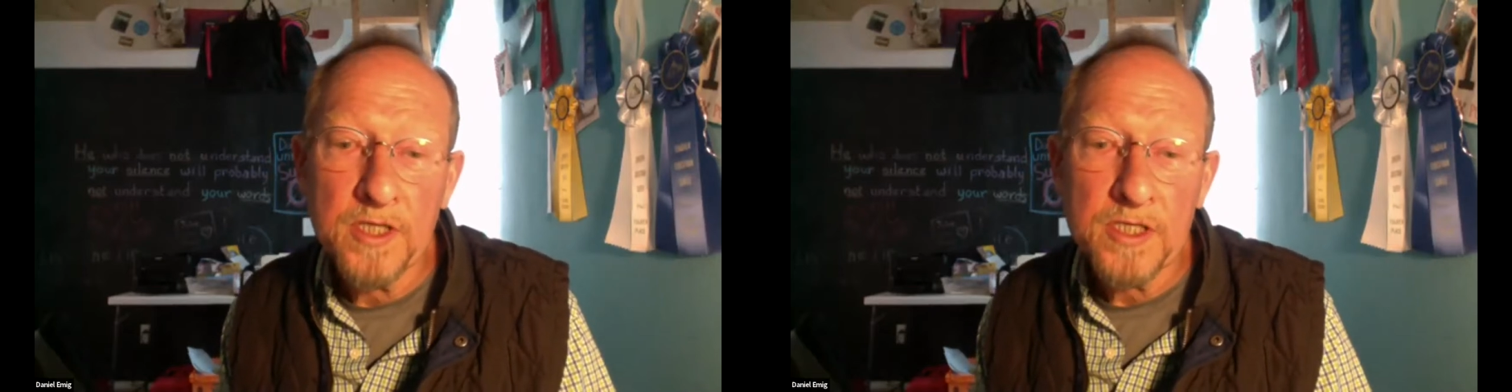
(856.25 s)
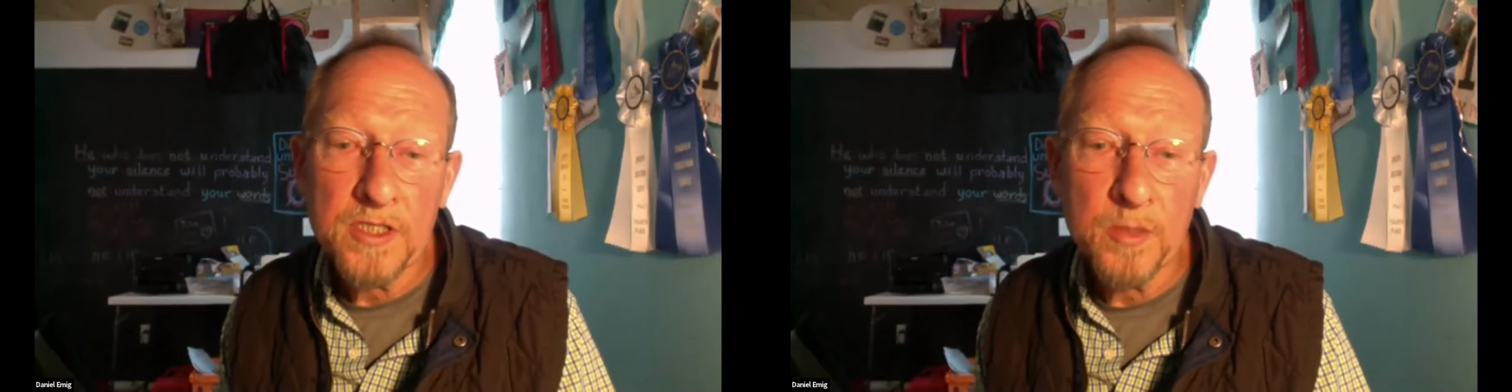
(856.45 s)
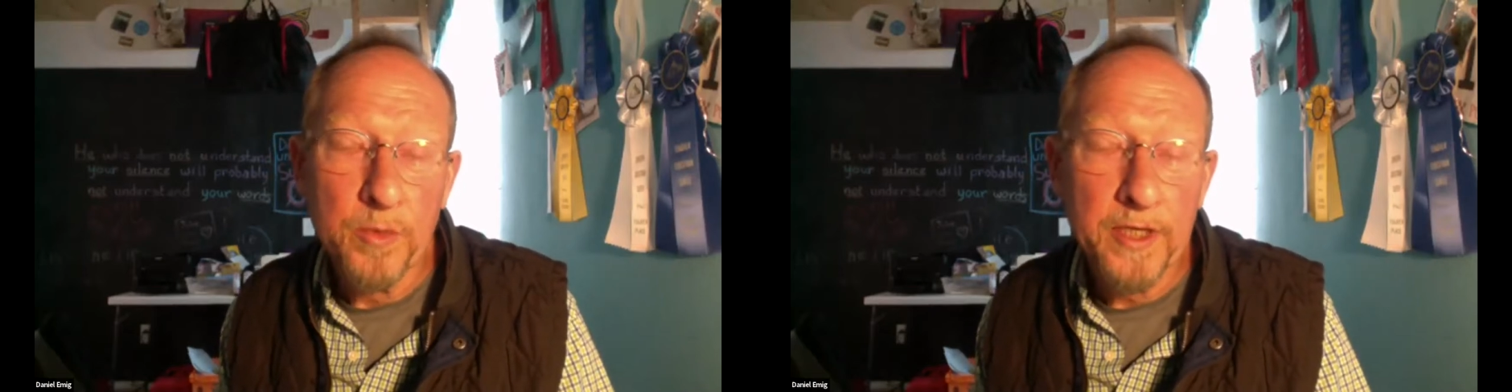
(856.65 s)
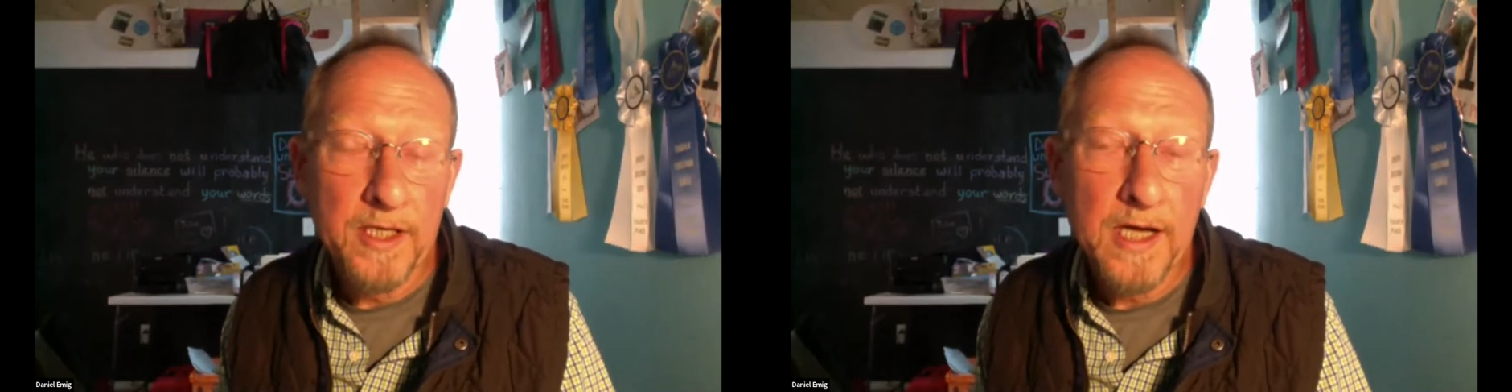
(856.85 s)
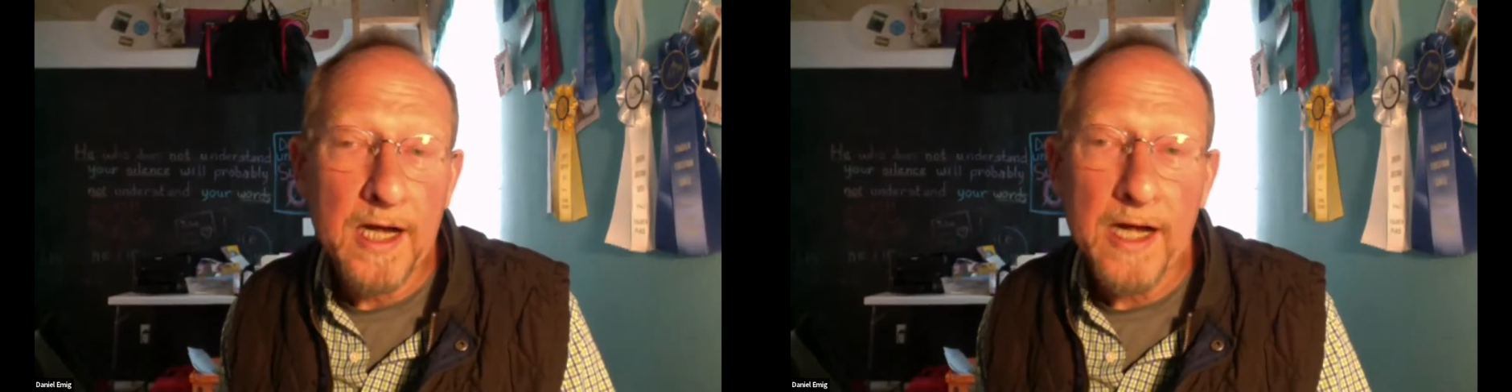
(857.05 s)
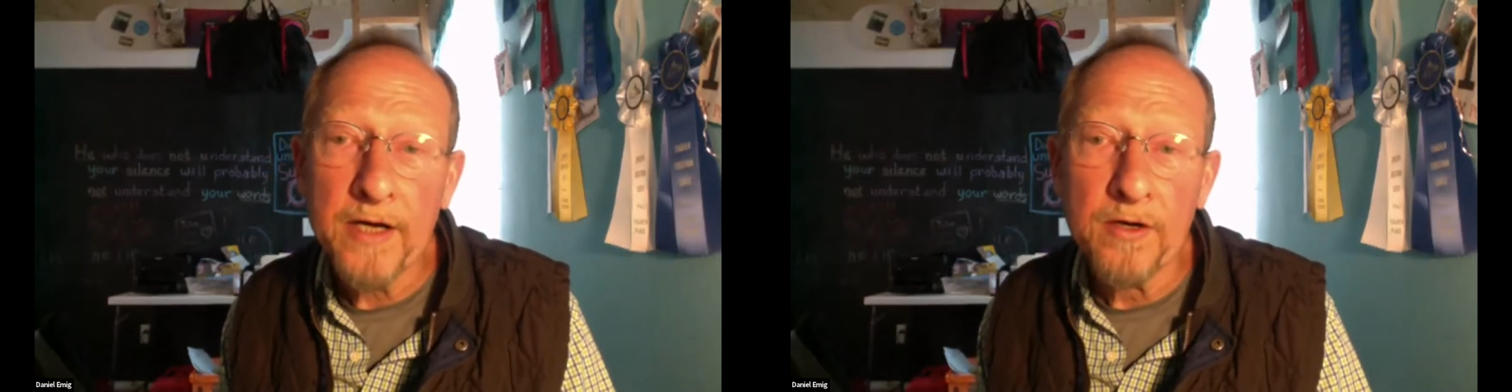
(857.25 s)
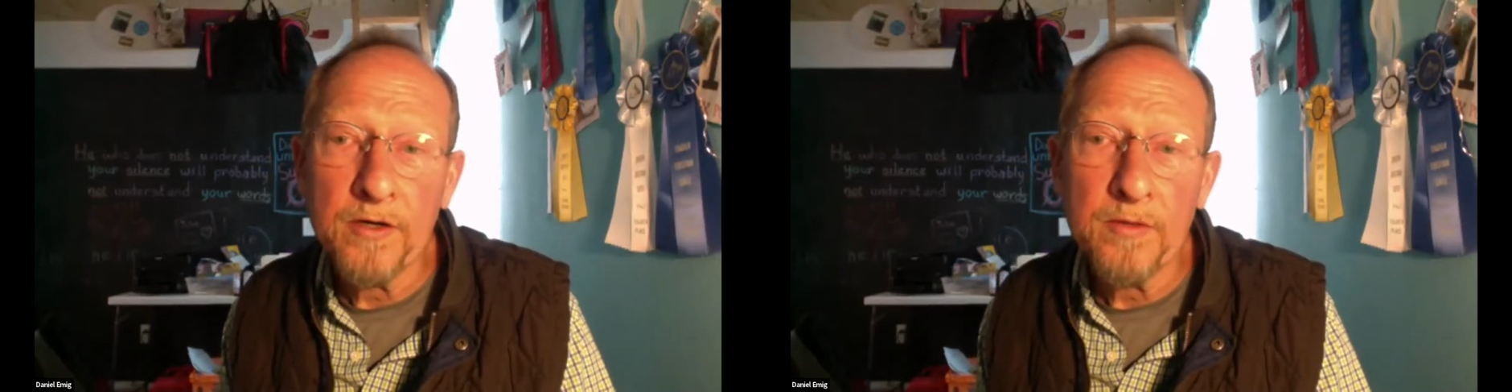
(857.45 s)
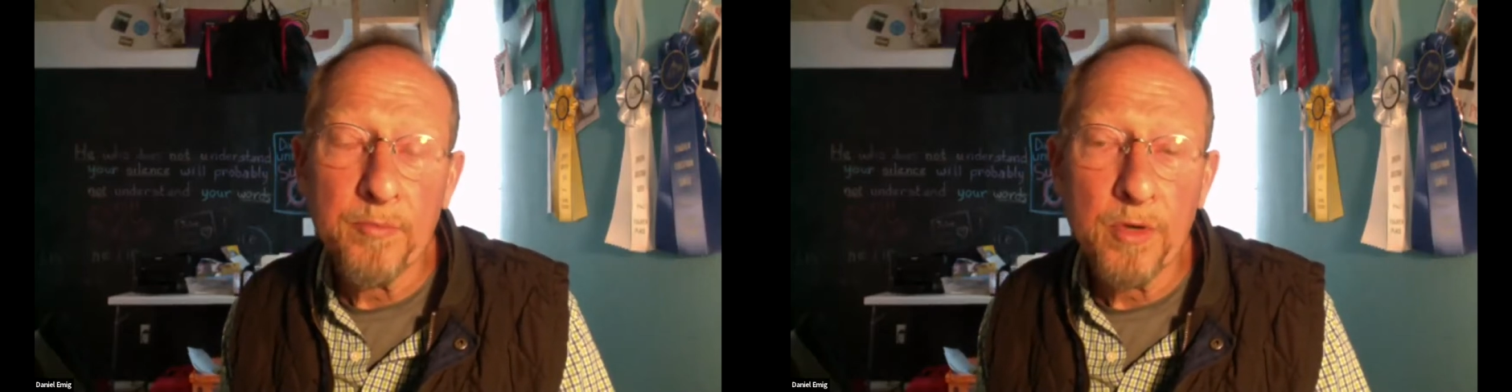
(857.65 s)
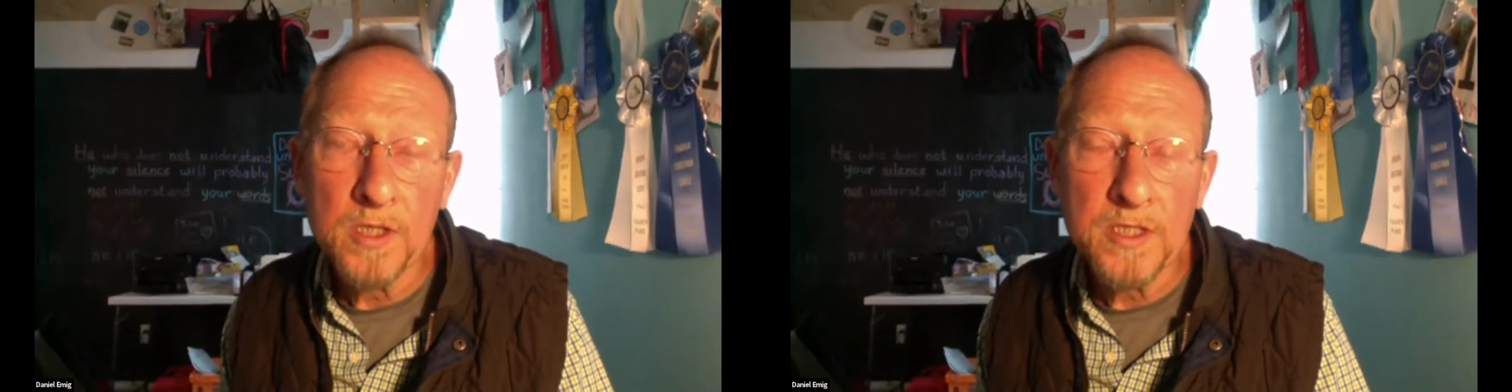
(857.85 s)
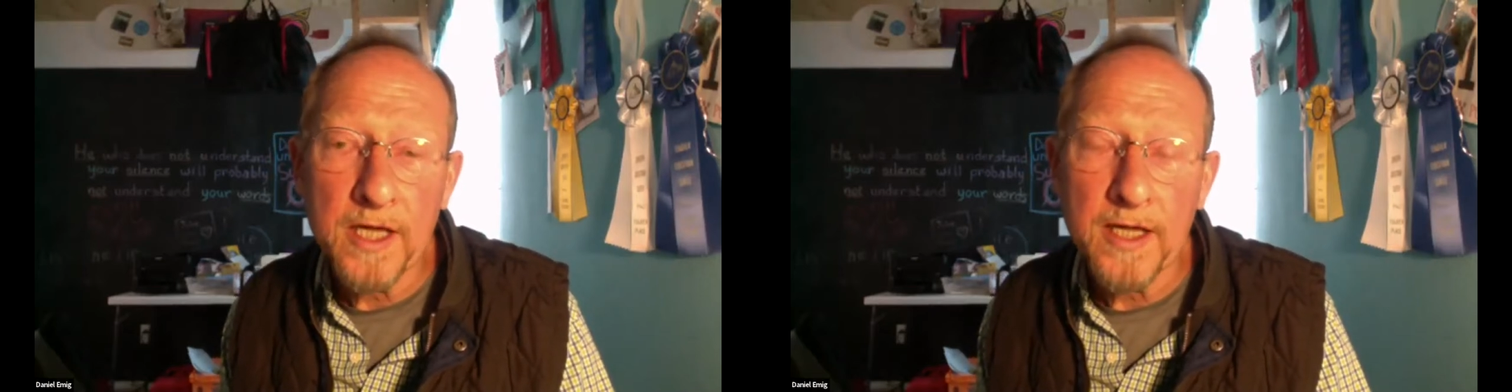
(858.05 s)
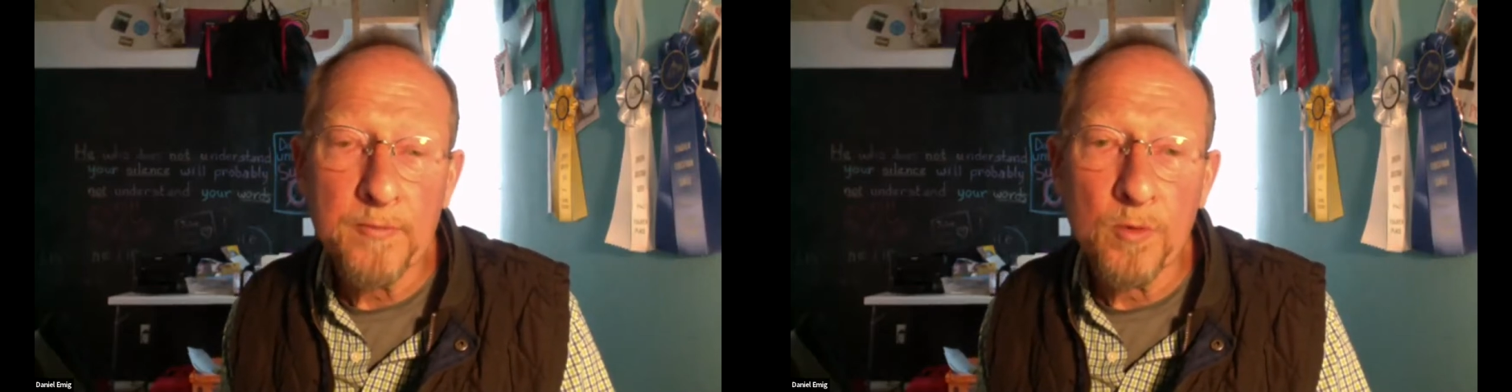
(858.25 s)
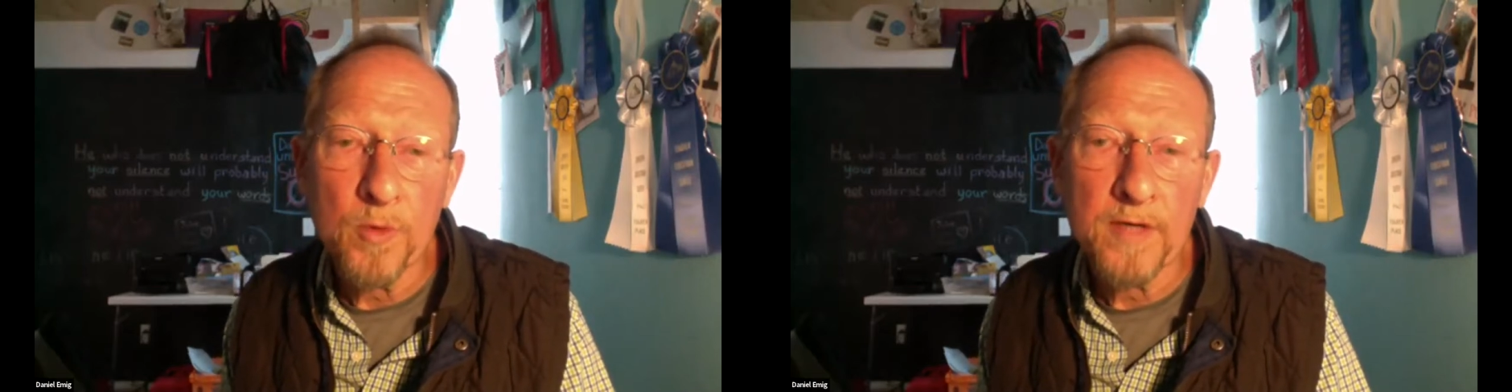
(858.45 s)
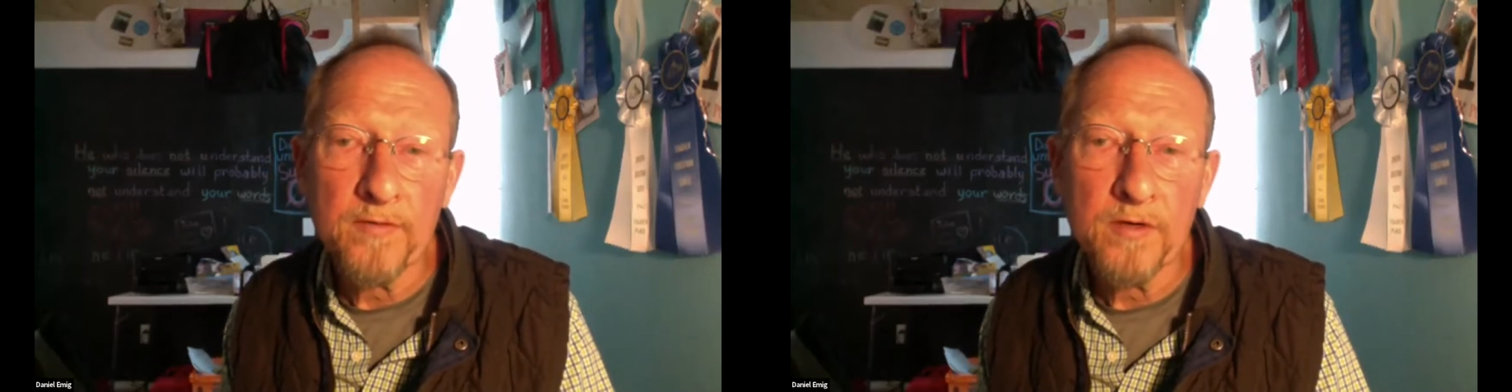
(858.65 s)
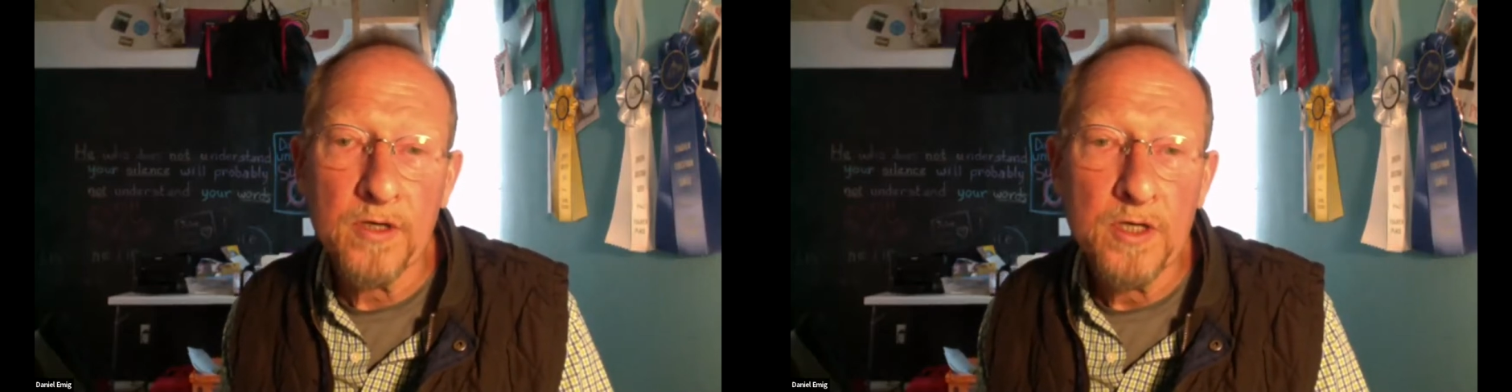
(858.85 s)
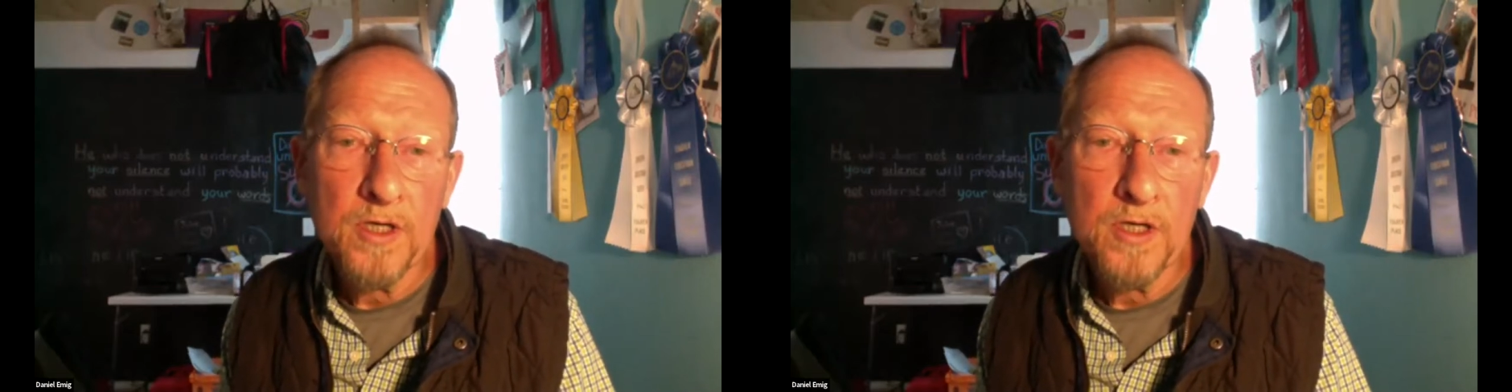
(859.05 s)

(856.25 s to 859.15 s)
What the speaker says: someone we could hire part-time or whatever,